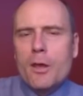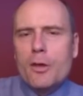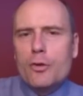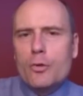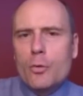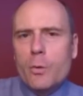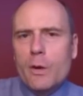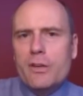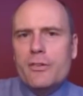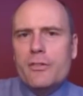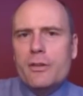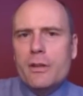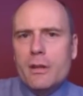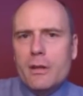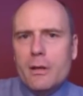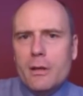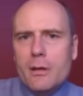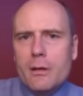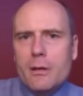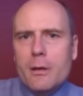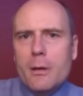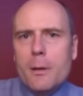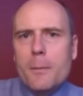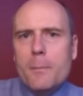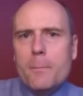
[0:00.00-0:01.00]
20
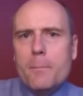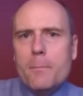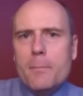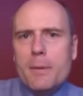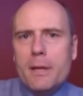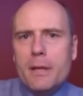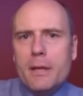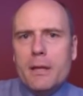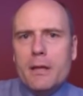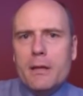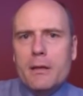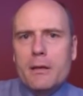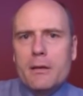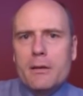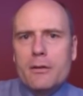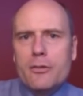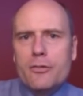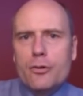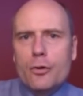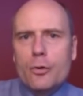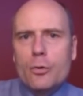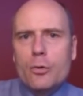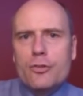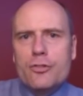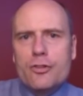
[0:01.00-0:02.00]
million
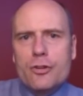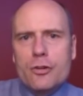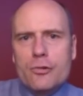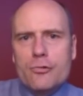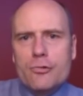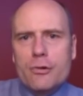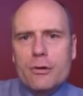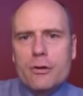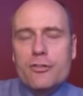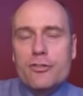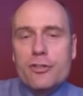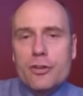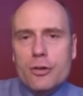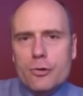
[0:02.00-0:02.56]
school children